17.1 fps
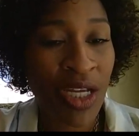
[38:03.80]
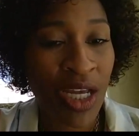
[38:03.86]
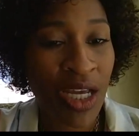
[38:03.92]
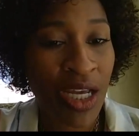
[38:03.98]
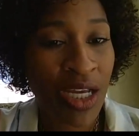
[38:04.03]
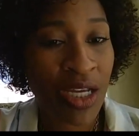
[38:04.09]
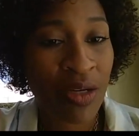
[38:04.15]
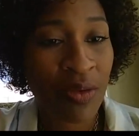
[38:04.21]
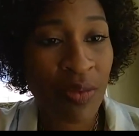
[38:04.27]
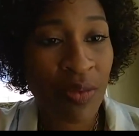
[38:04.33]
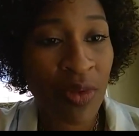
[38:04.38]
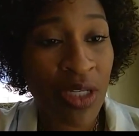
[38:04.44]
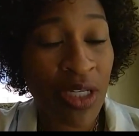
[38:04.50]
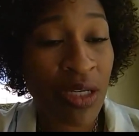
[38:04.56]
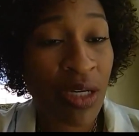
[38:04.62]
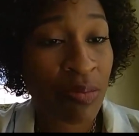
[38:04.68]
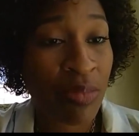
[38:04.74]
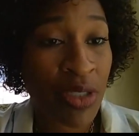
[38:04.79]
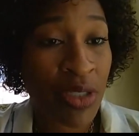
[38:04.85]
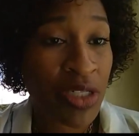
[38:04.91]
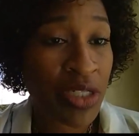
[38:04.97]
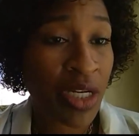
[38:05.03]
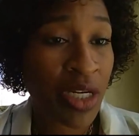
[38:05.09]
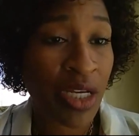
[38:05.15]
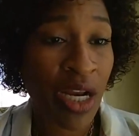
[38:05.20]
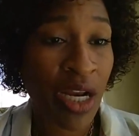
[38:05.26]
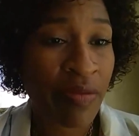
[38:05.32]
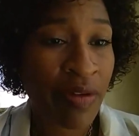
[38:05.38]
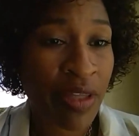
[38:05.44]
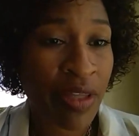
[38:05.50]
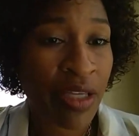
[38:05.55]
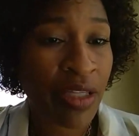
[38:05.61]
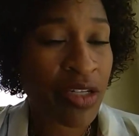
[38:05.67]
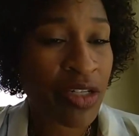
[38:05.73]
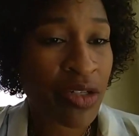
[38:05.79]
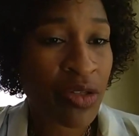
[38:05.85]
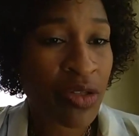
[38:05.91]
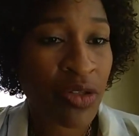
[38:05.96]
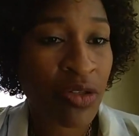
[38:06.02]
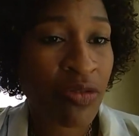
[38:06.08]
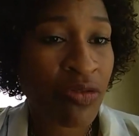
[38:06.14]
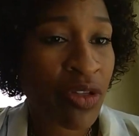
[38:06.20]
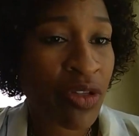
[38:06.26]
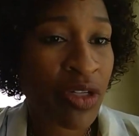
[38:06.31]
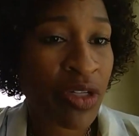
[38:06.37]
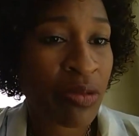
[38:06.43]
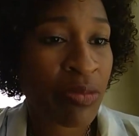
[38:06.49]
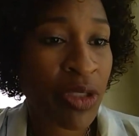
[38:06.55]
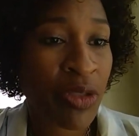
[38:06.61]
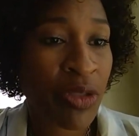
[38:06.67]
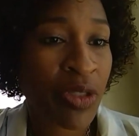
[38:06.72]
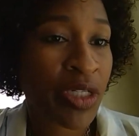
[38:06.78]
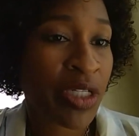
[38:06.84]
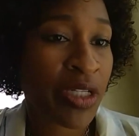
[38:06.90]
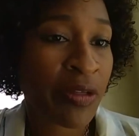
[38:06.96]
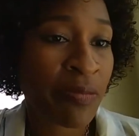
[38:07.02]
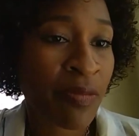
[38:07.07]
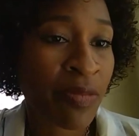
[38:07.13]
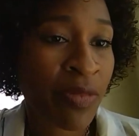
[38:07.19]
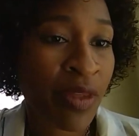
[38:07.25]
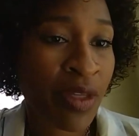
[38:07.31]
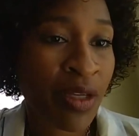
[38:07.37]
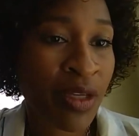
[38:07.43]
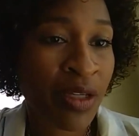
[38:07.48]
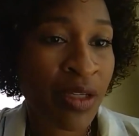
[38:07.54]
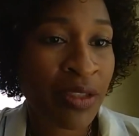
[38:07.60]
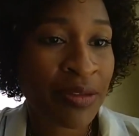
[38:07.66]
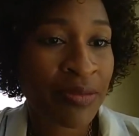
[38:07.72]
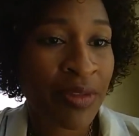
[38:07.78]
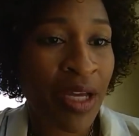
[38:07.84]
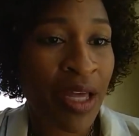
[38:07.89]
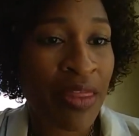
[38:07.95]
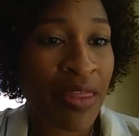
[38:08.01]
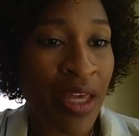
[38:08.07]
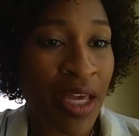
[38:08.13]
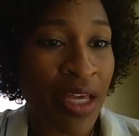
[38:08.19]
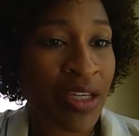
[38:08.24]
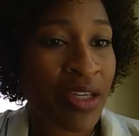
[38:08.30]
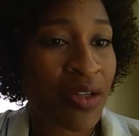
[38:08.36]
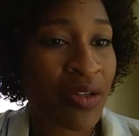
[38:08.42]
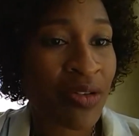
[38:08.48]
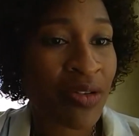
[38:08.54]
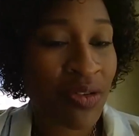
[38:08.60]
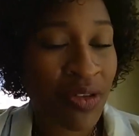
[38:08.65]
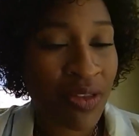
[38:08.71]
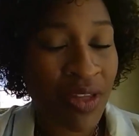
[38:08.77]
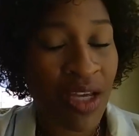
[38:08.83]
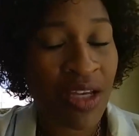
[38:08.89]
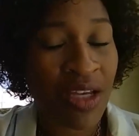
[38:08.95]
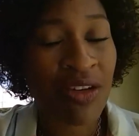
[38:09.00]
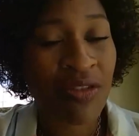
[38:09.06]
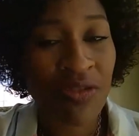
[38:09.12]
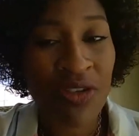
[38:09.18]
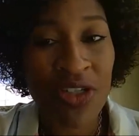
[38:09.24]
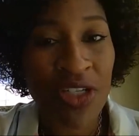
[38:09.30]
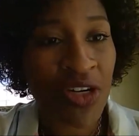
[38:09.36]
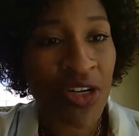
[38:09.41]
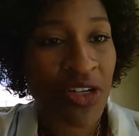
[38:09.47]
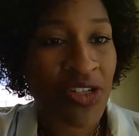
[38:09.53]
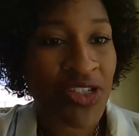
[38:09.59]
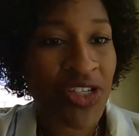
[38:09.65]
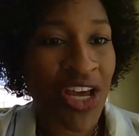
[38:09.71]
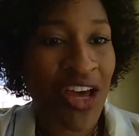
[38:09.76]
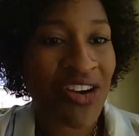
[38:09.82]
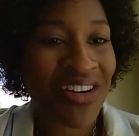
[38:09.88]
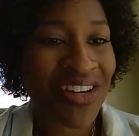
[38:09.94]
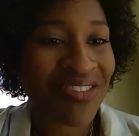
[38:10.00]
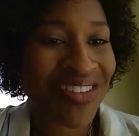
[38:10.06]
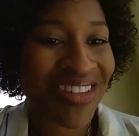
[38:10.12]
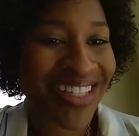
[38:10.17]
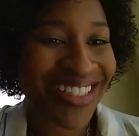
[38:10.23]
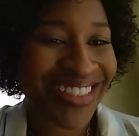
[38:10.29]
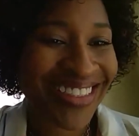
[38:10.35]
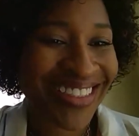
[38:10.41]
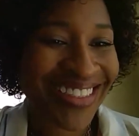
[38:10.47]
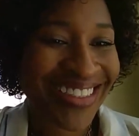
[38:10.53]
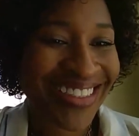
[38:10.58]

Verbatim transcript: and we appreciate everything that you do for the community. And thank, thank you. you. Thank you for sharing your Saturday with us.